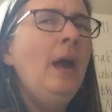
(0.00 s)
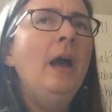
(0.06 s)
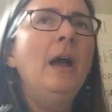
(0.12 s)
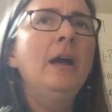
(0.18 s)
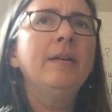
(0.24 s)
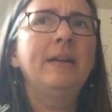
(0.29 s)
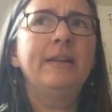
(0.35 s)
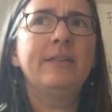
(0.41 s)

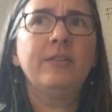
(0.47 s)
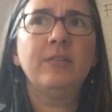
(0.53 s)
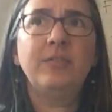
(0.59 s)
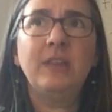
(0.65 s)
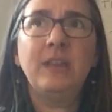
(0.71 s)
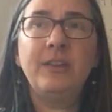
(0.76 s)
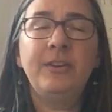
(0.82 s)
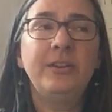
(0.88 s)
All right, so
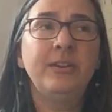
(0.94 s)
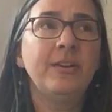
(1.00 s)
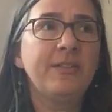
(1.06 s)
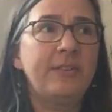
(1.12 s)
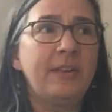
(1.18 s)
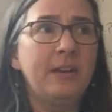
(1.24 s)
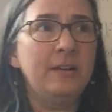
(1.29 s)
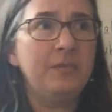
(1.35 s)
think to
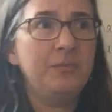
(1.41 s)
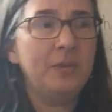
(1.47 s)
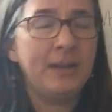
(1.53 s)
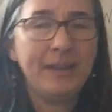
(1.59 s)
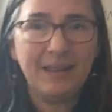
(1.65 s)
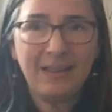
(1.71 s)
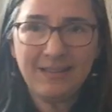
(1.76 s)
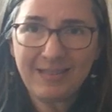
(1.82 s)
yourself,
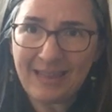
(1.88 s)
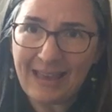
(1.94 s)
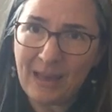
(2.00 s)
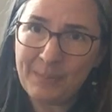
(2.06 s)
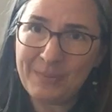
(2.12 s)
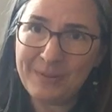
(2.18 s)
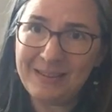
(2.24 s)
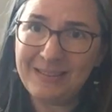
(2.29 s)
what else
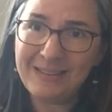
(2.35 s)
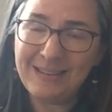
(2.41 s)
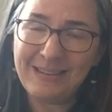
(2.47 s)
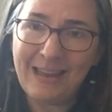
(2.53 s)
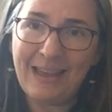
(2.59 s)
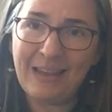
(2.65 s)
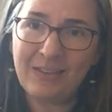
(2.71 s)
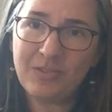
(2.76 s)
happens
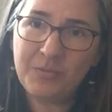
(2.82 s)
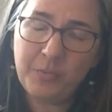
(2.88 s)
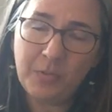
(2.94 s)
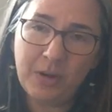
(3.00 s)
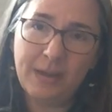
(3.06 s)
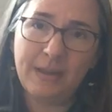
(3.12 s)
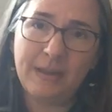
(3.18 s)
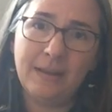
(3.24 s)
in Act
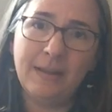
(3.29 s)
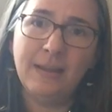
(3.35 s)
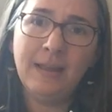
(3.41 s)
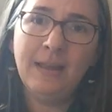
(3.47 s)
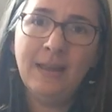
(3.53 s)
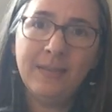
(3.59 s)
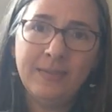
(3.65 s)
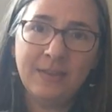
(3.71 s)
1
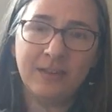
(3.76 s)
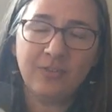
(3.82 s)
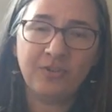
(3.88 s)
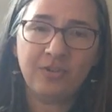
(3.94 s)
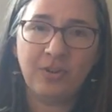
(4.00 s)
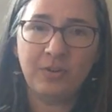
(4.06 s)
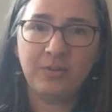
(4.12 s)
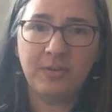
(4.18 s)
that
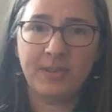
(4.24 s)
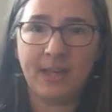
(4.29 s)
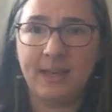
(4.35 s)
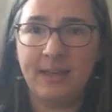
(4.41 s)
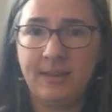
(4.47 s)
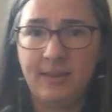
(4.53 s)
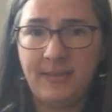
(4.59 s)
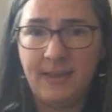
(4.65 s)
shows
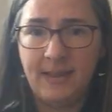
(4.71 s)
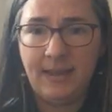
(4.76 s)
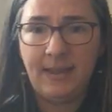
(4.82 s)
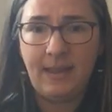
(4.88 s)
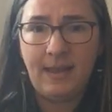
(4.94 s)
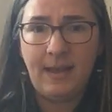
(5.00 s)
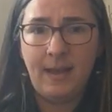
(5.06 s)
us that